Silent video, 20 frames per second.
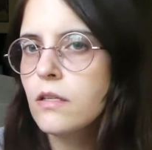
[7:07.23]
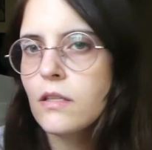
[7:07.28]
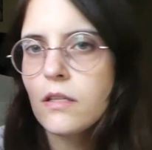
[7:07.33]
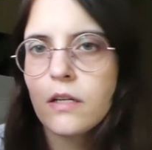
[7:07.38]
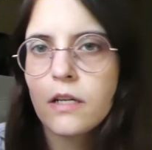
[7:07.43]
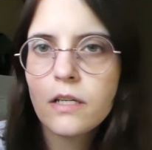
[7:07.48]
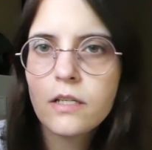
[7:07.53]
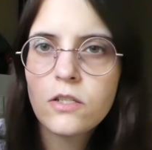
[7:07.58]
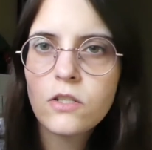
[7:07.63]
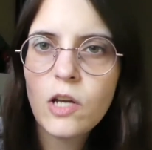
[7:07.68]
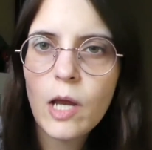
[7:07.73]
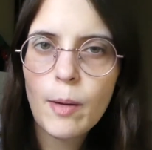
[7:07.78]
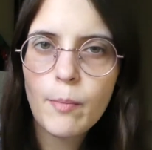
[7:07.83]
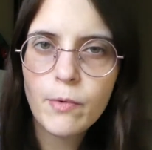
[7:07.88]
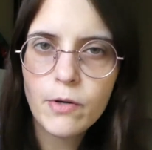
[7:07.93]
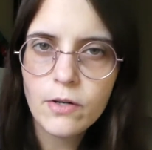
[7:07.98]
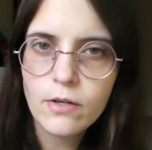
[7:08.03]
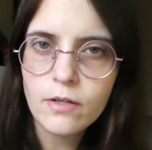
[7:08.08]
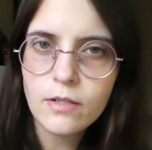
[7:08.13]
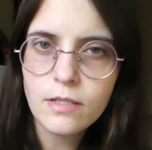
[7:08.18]
the next
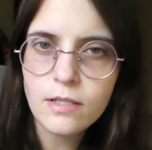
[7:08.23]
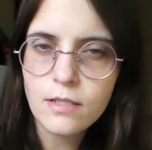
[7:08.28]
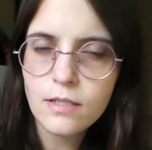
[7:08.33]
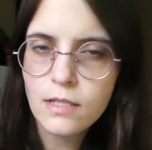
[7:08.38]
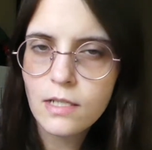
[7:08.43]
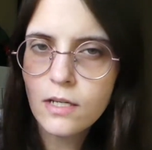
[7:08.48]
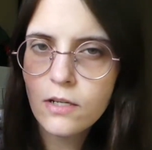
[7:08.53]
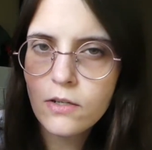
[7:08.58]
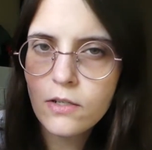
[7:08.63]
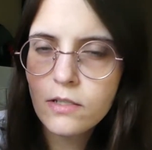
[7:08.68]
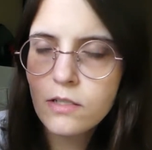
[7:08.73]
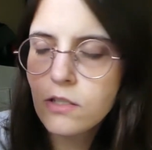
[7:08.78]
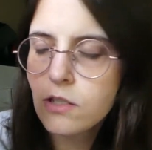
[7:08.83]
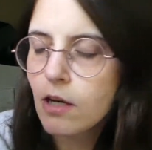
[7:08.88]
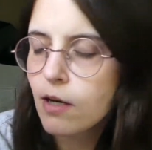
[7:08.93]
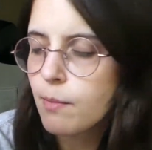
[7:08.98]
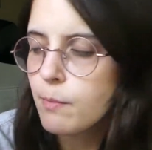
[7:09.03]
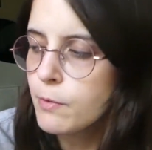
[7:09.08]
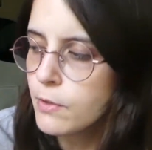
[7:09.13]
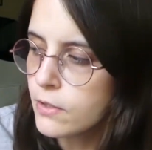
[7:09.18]
chapter. It's a Daenerys
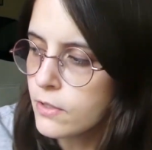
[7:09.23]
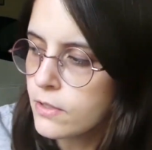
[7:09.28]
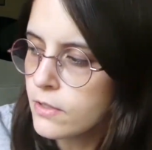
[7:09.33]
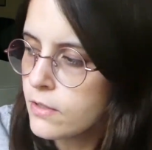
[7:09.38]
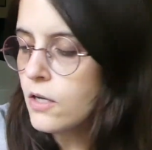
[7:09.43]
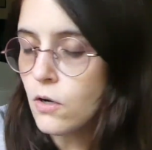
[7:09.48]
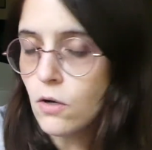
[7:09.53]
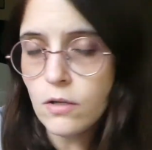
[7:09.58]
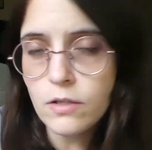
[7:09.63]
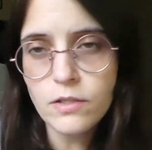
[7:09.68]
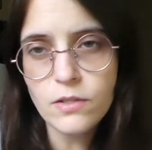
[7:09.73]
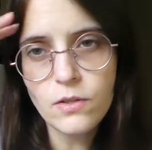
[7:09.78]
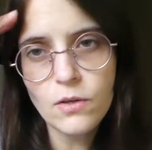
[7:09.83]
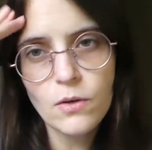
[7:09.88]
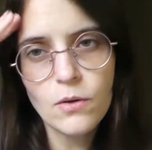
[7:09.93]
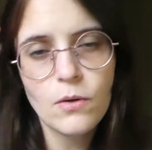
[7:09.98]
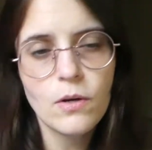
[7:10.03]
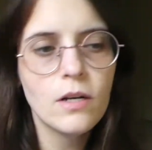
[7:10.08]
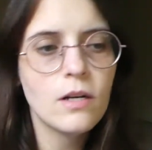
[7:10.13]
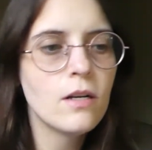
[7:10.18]
chapter. I also,
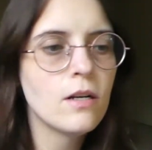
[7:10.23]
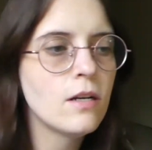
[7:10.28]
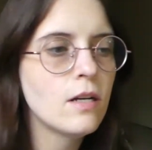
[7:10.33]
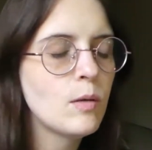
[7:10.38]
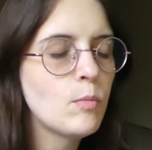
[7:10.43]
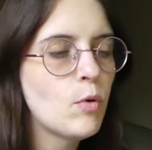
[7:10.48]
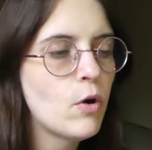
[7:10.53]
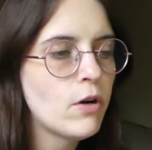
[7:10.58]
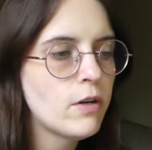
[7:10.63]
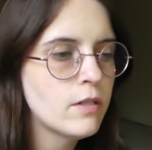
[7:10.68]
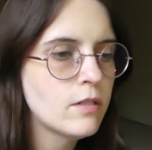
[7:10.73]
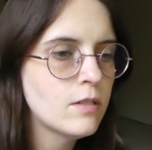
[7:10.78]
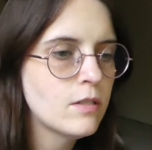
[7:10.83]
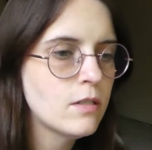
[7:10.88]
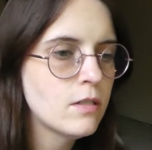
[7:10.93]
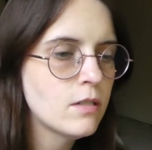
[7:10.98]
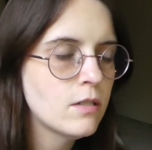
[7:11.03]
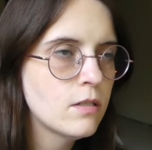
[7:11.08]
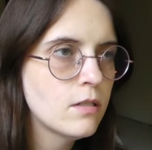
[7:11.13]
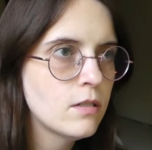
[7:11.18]
I
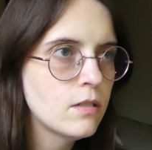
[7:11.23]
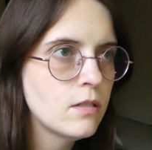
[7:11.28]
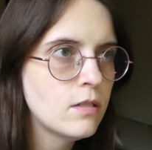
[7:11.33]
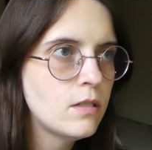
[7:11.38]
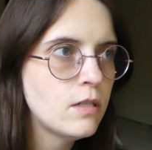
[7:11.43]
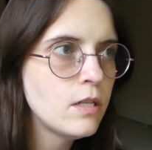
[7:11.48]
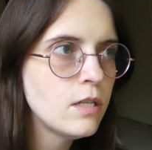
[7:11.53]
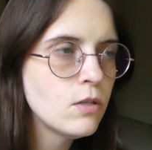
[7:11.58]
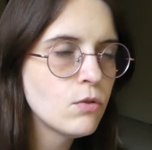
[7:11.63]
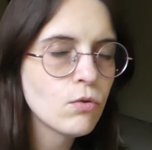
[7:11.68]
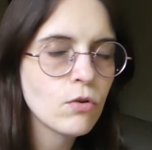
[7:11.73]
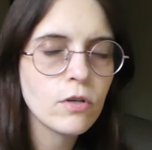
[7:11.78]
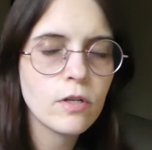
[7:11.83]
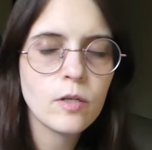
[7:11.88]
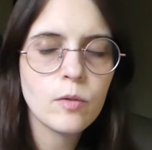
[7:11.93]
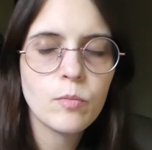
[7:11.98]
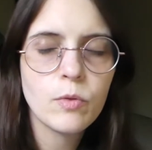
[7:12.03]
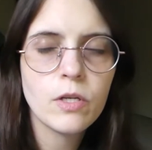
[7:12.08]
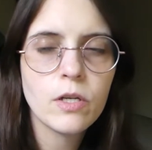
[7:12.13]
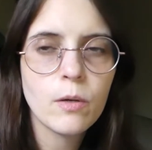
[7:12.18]
bought
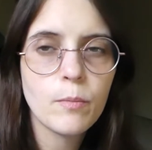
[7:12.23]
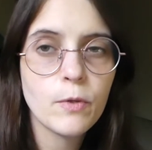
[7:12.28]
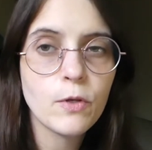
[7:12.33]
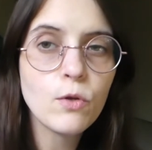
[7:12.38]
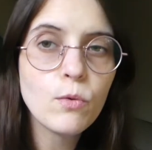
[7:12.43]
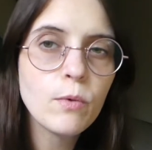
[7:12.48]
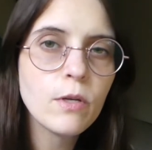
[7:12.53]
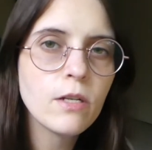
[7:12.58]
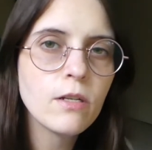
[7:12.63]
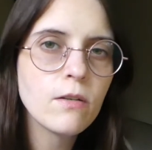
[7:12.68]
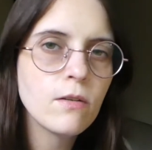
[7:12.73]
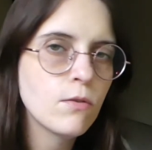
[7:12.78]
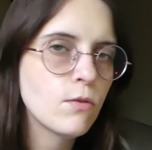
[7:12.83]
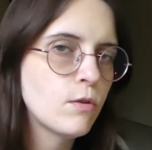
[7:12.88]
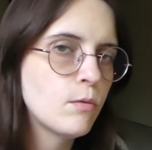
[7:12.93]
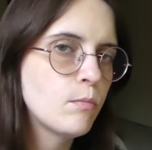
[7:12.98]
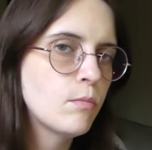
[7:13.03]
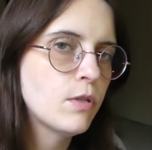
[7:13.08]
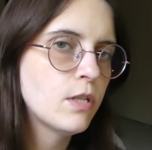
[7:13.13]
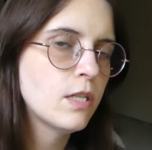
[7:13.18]
Detroit Become Human
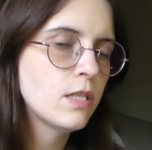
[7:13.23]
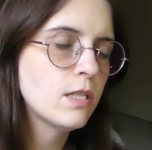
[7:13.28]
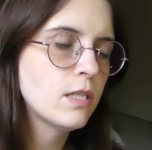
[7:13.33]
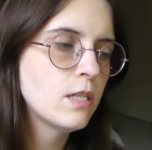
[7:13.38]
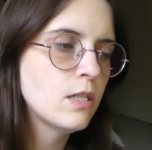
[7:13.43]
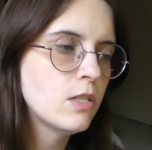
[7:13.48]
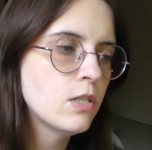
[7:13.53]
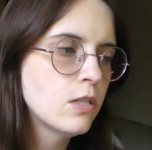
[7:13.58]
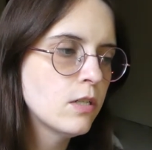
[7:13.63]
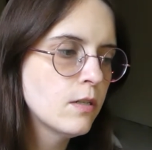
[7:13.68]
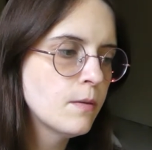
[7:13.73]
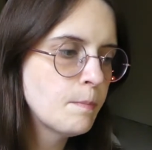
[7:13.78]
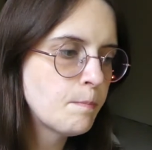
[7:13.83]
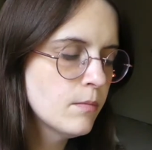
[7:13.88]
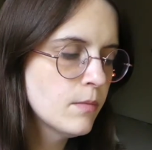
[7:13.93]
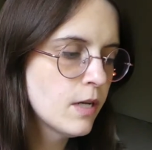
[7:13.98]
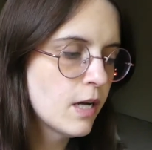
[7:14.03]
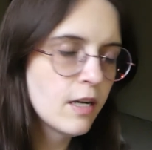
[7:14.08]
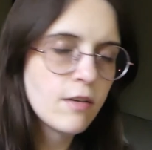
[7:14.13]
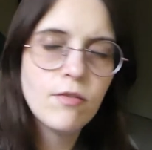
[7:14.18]
on PlayStation.
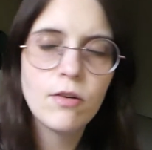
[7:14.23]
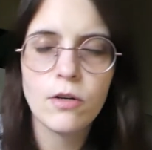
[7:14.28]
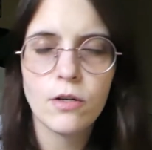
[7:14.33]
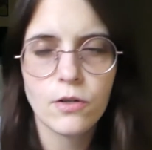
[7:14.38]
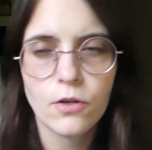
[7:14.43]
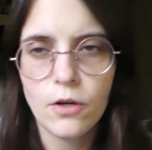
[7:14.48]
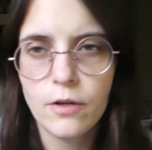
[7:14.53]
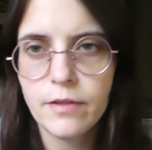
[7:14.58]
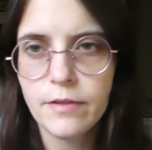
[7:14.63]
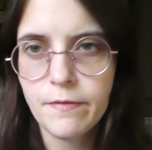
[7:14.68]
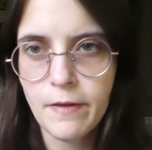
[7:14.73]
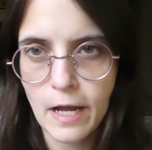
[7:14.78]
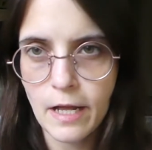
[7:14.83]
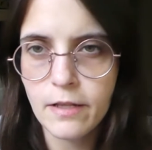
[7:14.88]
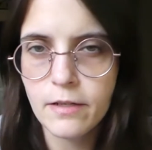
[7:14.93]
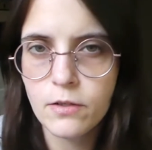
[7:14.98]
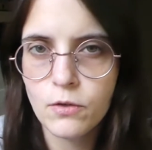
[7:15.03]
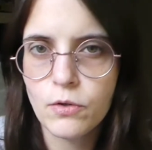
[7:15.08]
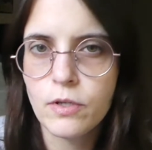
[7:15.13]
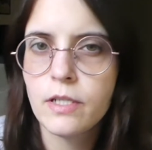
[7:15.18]
I've heard all the
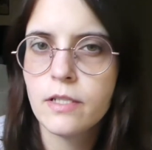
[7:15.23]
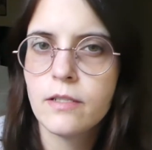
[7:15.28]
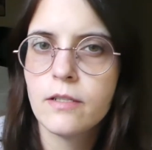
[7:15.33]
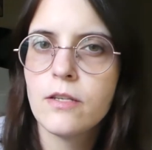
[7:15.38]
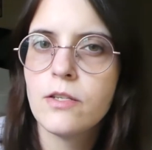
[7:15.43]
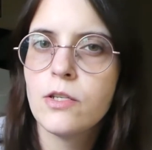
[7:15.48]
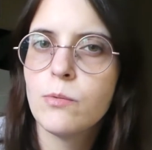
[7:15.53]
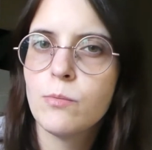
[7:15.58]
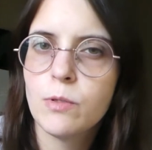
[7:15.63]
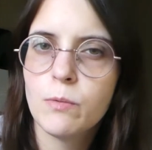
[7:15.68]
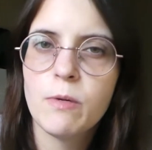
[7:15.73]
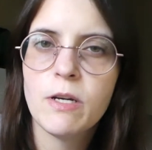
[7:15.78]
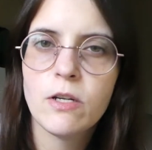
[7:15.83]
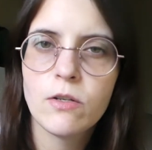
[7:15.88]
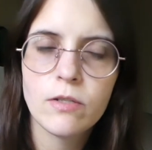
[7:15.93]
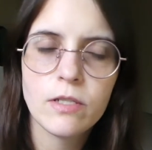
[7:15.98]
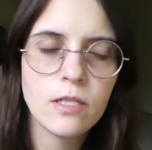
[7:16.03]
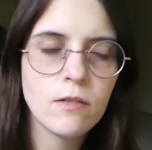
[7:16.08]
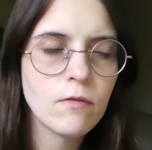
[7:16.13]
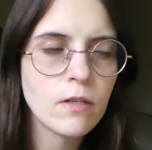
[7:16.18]
valid criticisms
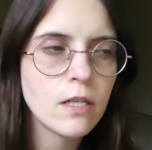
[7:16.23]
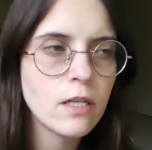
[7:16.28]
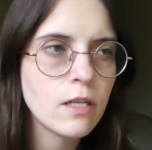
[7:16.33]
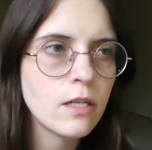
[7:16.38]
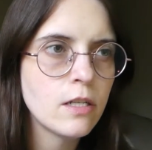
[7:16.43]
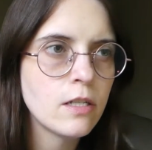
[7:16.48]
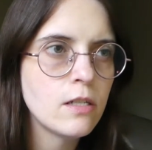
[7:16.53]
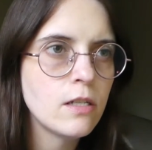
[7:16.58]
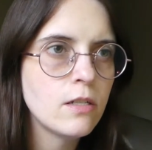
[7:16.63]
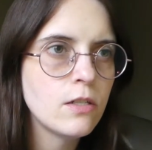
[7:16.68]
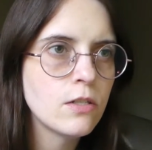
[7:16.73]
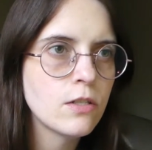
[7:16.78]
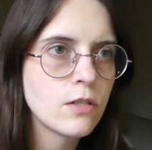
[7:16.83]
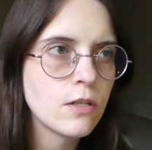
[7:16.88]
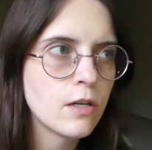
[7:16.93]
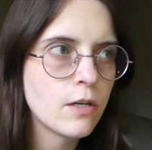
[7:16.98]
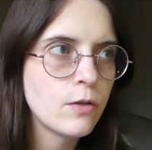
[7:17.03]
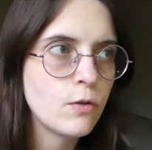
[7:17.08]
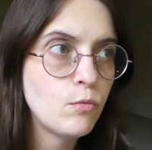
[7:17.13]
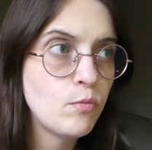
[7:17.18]
about David Cage, the
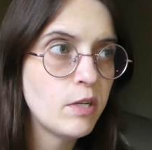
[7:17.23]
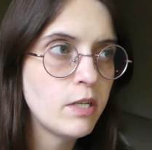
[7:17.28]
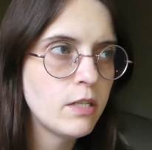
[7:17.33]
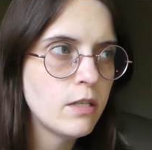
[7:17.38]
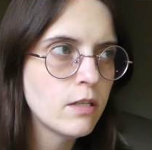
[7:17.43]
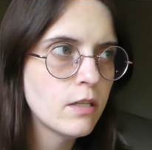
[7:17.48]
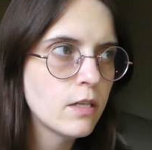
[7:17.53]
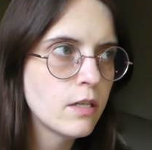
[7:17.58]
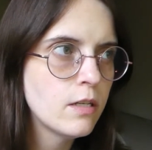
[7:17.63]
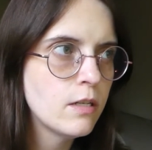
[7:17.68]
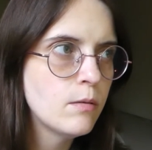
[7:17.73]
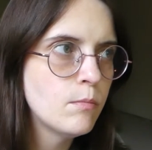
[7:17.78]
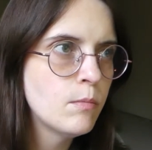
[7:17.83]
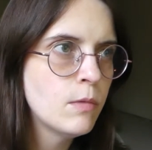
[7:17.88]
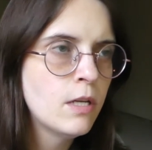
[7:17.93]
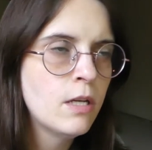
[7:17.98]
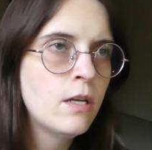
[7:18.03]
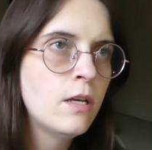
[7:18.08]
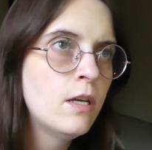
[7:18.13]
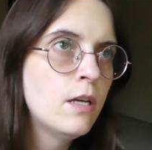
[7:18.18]
guy who made the game,
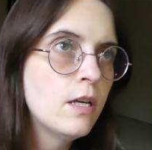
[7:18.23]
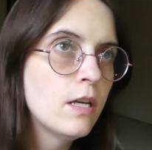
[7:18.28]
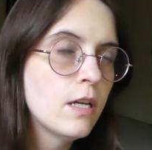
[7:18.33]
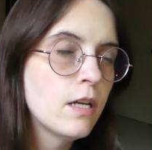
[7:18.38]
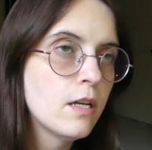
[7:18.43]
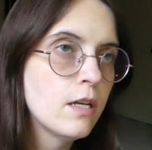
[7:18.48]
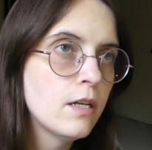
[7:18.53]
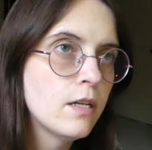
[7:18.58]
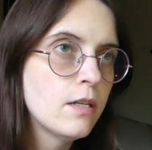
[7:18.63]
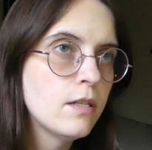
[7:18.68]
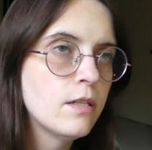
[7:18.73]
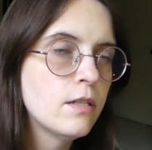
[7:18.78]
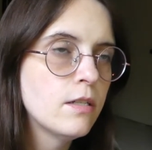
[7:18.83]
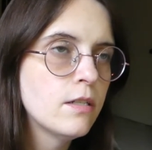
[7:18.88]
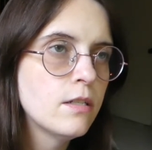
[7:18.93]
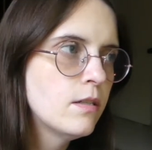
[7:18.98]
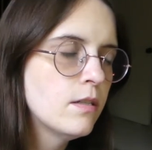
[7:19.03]
and,